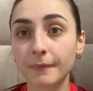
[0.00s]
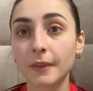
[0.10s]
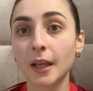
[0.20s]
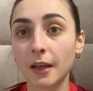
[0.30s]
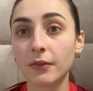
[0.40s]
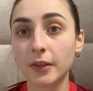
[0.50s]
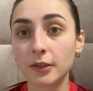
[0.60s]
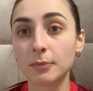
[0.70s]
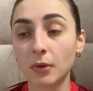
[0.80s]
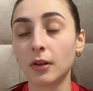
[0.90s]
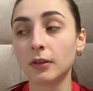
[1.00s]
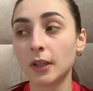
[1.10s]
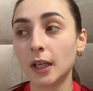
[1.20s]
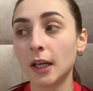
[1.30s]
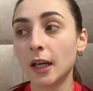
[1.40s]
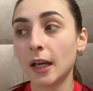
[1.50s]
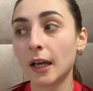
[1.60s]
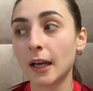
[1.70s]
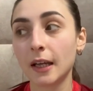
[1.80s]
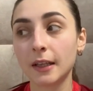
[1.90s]
They are very small,
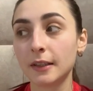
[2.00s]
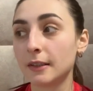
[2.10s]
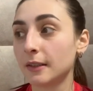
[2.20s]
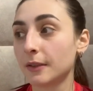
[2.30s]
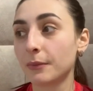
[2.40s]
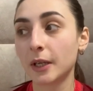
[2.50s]
and we